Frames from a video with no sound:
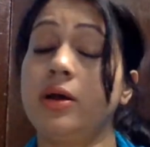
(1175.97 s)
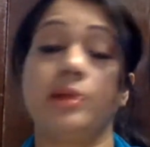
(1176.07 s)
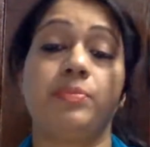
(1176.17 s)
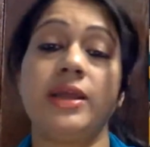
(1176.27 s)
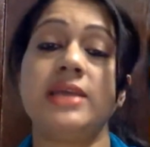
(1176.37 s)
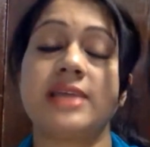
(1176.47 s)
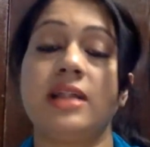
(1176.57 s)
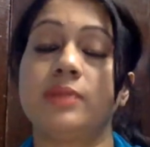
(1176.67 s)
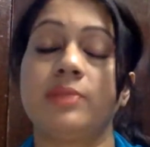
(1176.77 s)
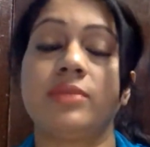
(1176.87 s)
Please
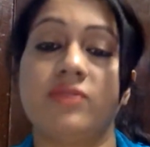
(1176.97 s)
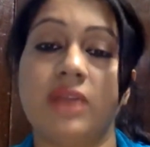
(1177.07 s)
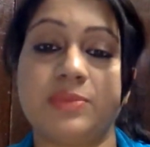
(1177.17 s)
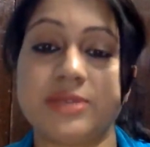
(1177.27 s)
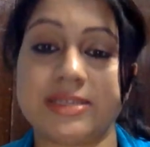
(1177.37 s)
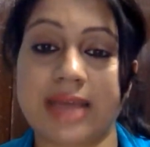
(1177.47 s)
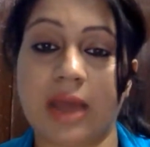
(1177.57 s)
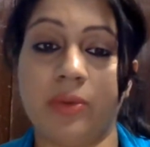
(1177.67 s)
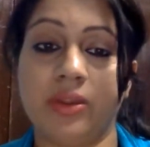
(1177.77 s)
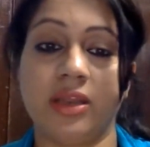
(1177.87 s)
help them develop
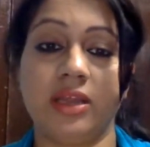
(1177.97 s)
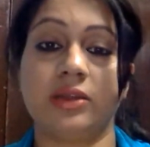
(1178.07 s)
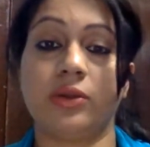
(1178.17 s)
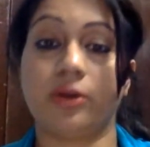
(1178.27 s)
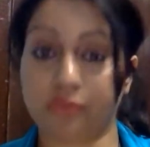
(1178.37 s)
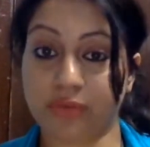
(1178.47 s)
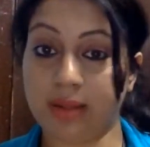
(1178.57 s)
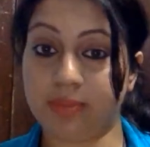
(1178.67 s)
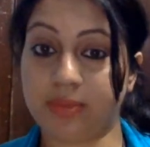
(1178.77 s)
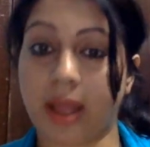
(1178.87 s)
sound. They need a lot of
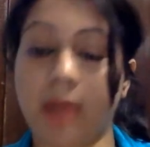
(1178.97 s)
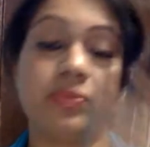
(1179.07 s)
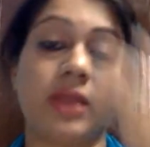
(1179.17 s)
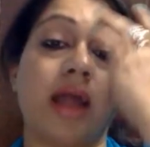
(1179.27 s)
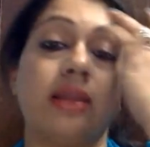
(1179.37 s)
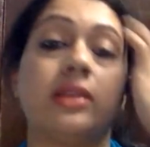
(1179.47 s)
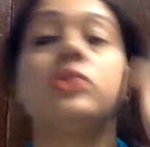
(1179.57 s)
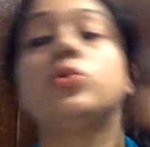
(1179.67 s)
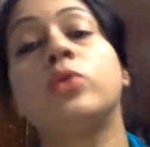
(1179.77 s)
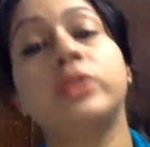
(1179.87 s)
help there,
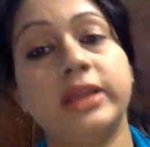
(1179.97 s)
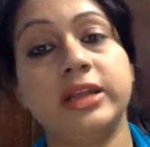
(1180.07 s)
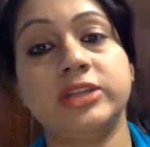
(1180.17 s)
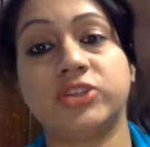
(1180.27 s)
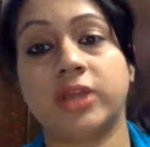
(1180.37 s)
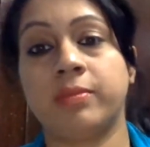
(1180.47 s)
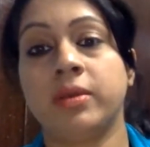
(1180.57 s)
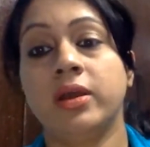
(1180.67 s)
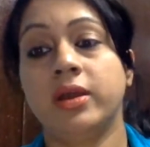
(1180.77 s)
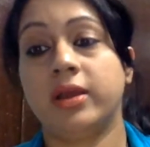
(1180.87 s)
and don't teach them
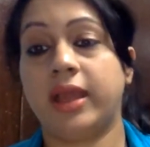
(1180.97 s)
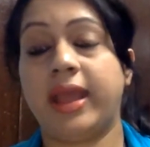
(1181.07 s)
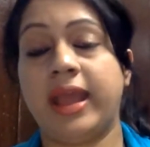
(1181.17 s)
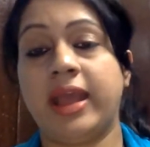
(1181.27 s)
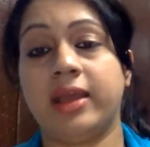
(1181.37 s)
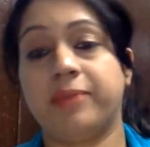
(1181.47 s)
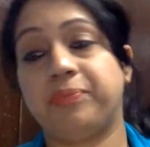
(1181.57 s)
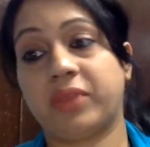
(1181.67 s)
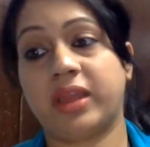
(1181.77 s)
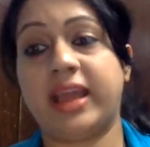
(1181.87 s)
a
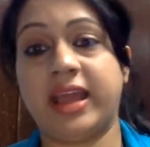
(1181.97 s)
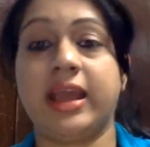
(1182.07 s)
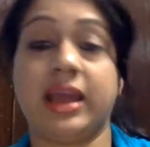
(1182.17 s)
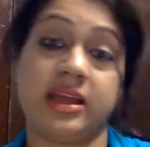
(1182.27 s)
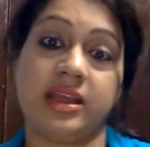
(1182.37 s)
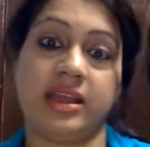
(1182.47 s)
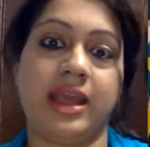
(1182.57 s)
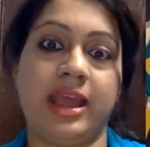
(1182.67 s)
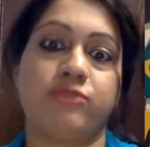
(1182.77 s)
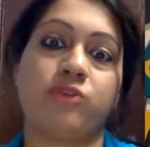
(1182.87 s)
a
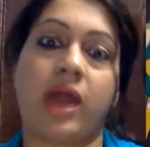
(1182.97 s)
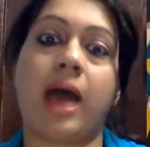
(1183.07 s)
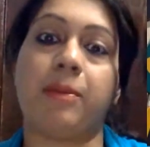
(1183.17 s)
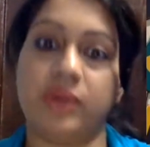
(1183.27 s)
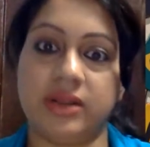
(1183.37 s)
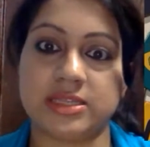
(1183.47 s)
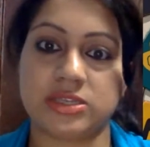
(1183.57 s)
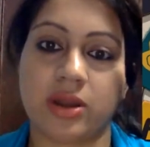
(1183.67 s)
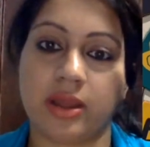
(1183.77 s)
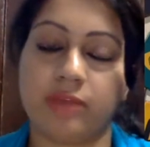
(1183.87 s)
a for apple.
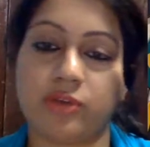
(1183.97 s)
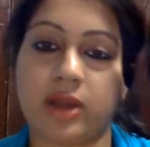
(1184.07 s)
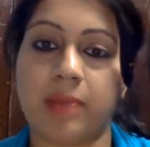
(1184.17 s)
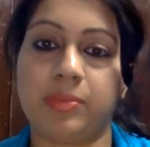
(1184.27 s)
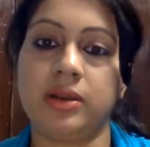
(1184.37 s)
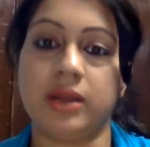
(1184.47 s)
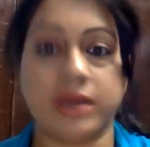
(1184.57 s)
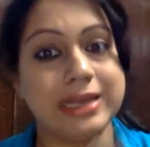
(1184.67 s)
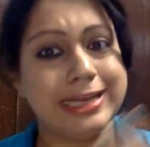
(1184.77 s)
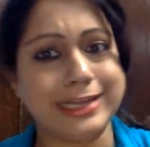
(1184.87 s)
It's not A for apple.
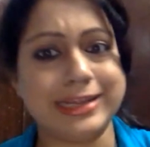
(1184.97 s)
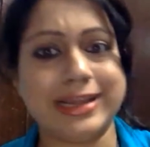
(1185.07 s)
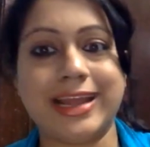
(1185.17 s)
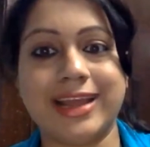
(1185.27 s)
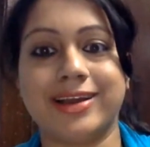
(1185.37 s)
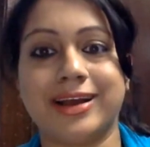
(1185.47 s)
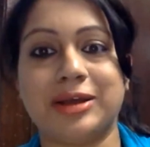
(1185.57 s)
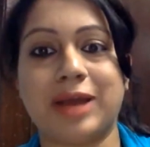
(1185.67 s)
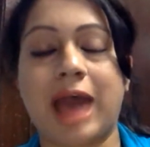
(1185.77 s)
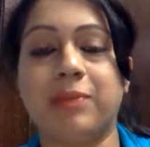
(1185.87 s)

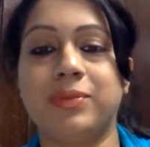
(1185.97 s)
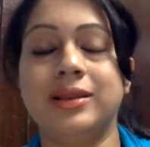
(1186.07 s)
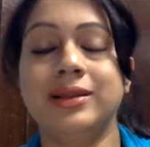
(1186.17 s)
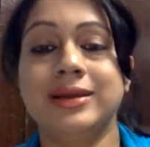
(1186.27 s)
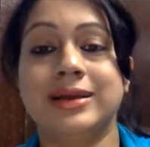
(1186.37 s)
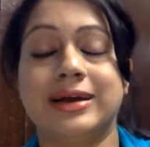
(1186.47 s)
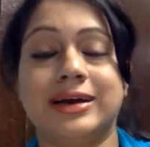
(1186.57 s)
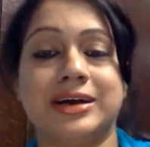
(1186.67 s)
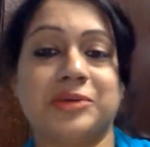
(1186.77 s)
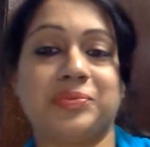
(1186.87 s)
Apple,
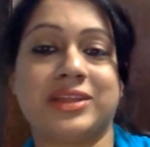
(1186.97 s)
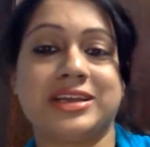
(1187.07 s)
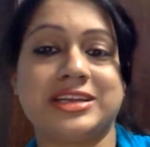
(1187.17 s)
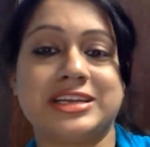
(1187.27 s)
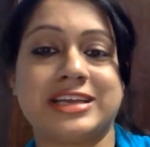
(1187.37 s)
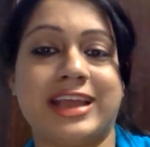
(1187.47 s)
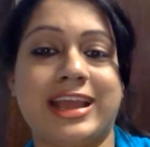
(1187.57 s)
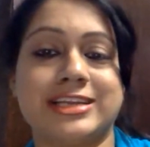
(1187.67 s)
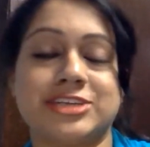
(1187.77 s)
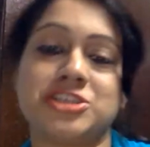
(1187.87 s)

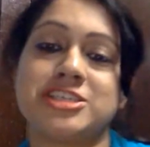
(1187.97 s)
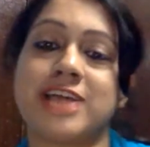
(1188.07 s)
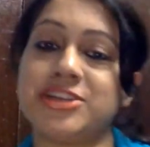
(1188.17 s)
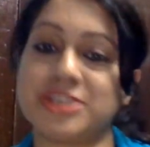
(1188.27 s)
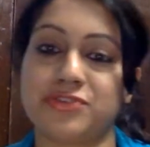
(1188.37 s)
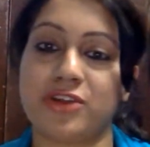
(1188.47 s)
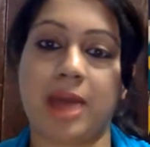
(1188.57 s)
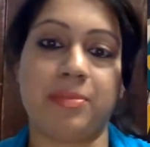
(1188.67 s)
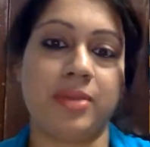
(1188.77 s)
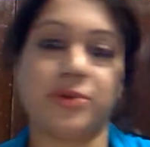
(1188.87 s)
A does not stand just for
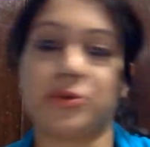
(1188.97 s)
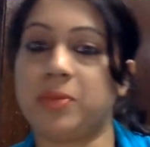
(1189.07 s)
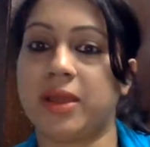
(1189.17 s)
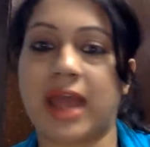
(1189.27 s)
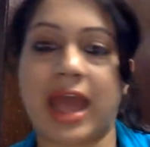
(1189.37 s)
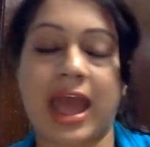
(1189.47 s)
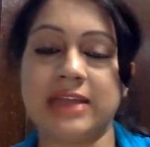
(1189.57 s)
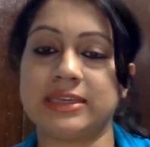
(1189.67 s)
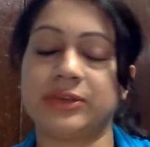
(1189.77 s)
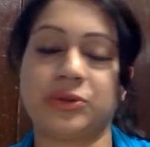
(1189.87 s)
apple. It could be an
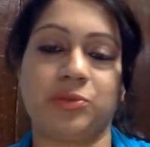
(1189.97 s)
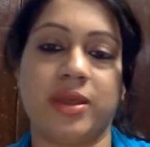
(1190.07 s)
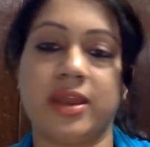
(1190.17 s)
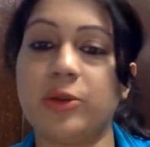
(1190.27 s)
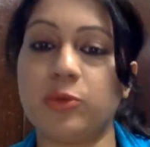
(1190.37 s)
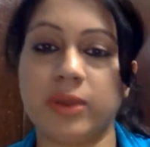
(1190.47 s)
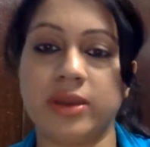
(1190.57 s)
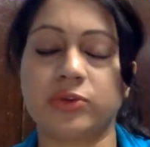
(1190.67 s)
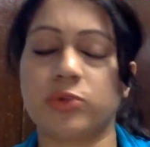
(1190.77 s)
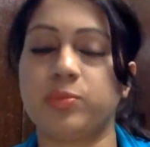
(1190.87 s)
ant, it could be an
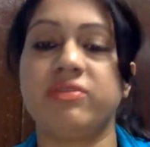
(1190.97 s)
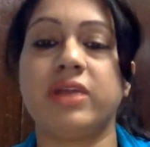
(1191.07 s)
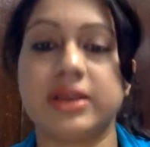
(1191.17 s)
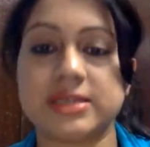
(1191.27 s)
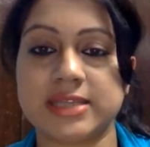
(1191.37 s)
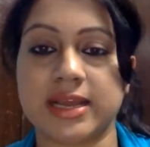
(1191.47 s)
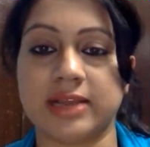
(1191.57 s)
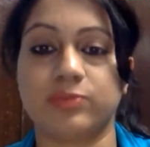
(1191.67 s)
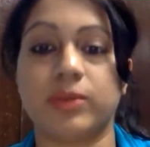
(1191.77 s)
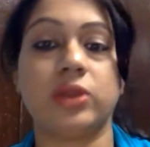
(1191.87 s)
aeroplane, it could be various
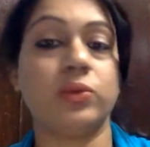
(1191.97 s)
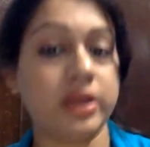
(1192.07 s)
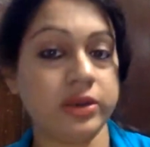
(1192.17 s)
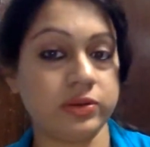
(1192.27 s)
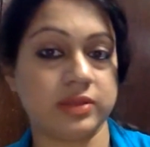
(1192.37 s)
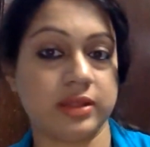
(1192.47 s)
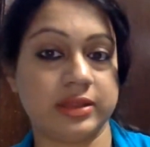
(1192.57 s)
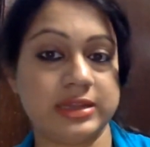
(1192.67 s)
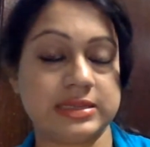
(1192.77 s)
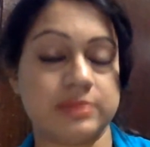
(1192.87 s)
things. But you need to
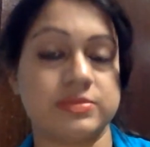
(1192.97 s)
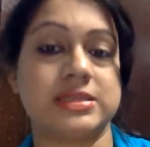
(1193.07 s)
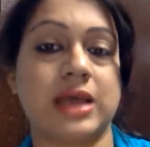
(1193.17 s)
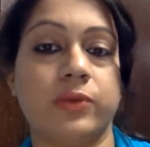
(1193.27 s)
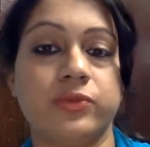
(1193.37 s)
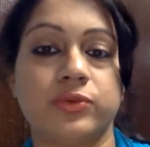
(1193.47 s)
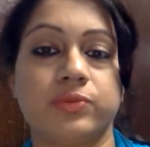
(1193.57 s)
teach them sound.